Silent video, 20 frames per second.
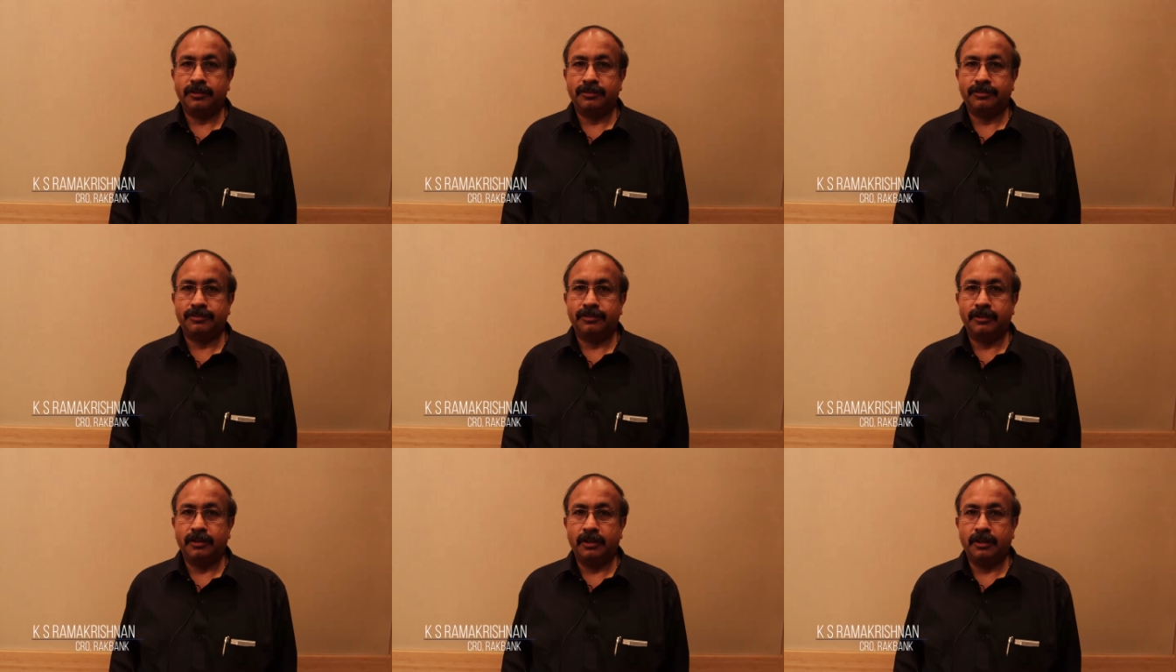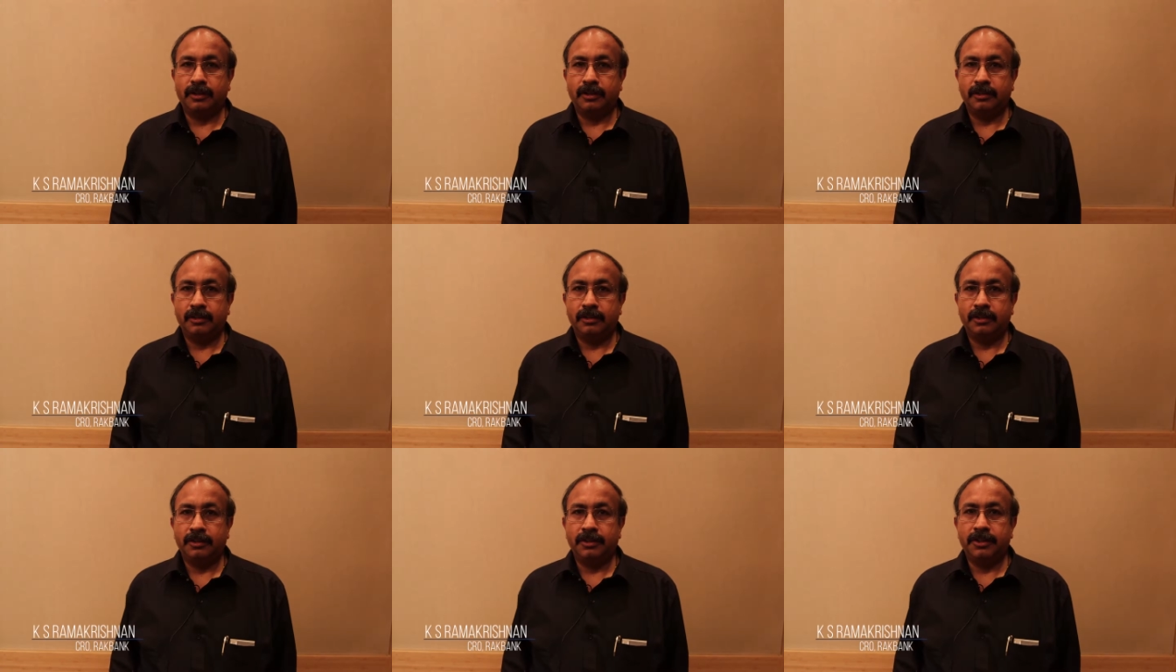of uh,
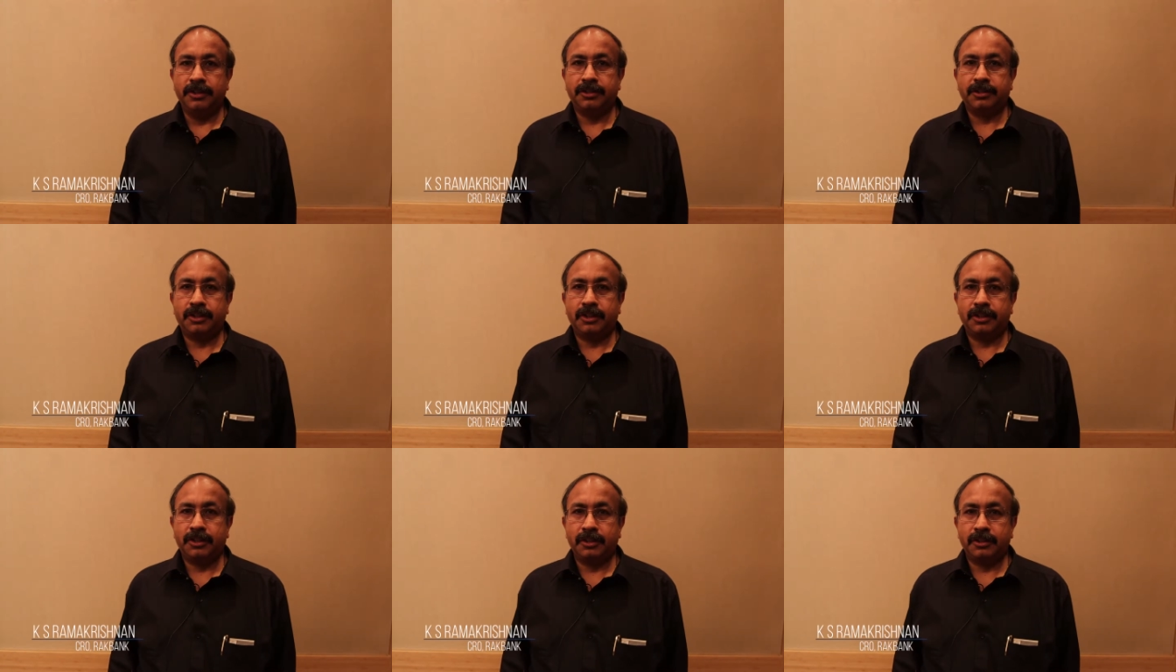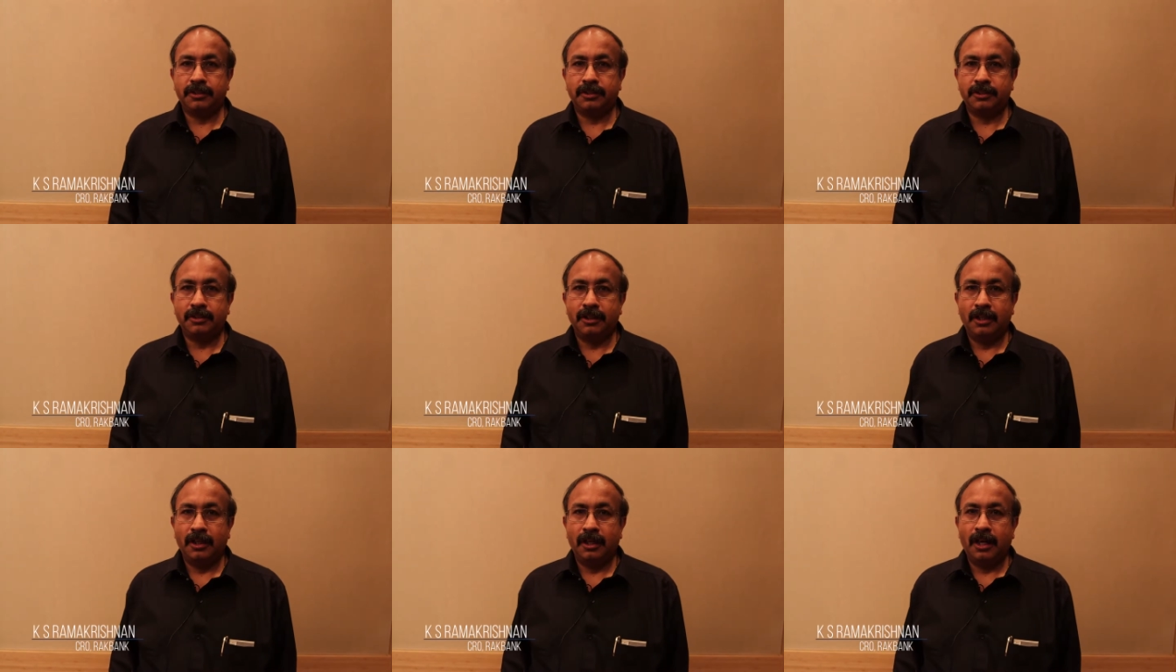
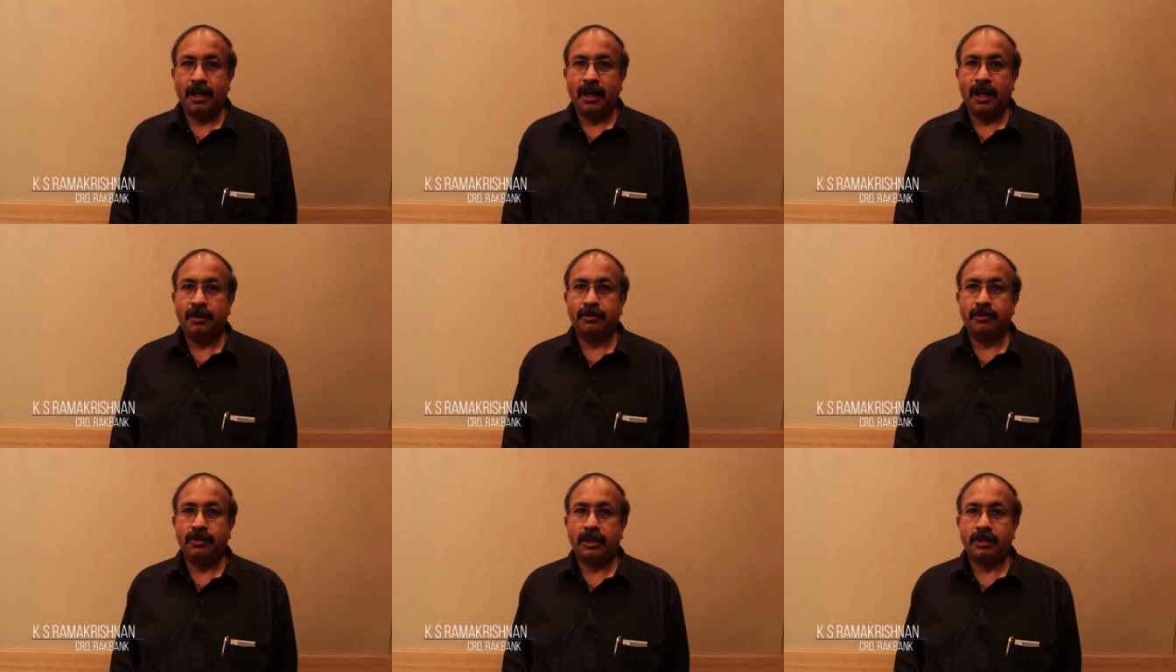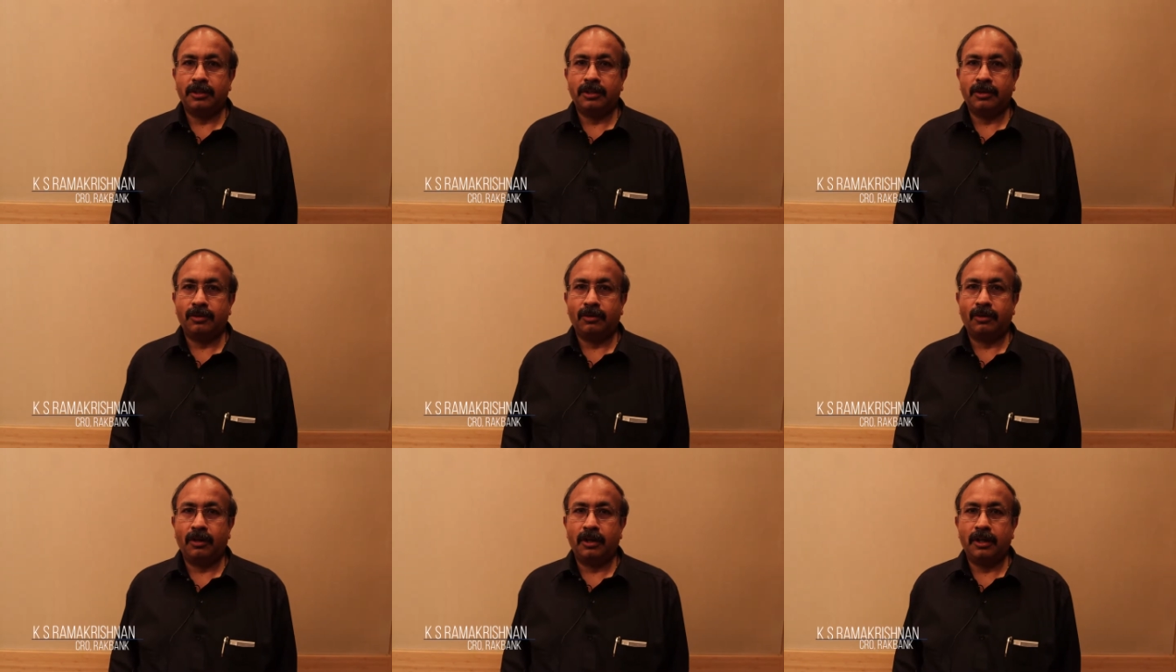discussions. I would rather
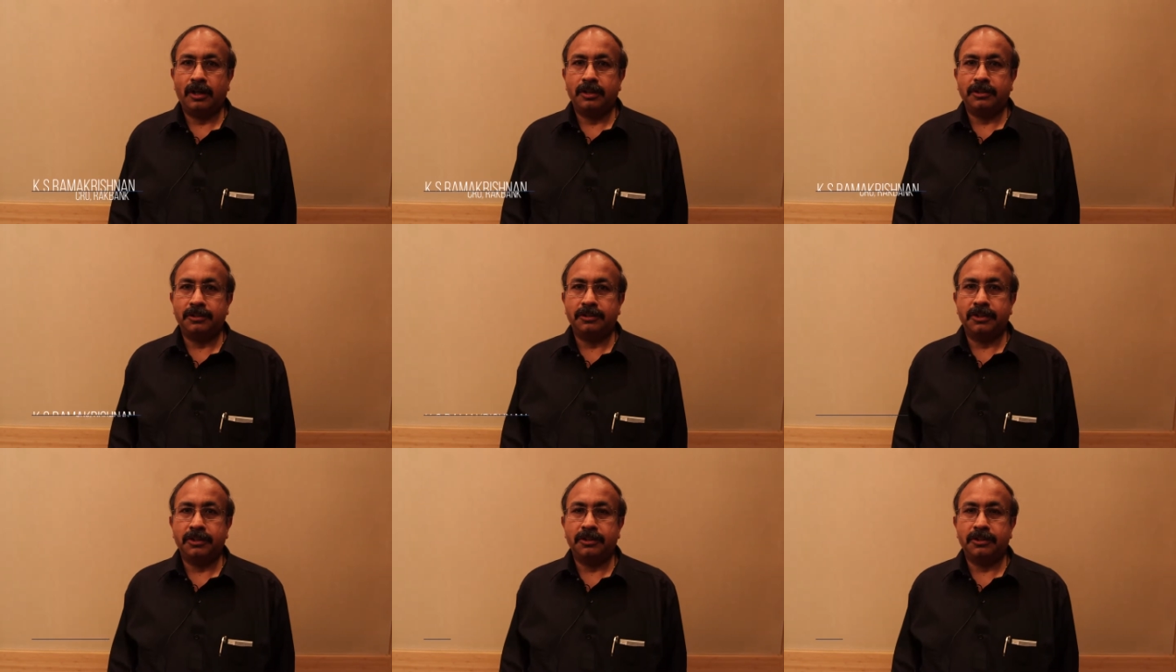call it as a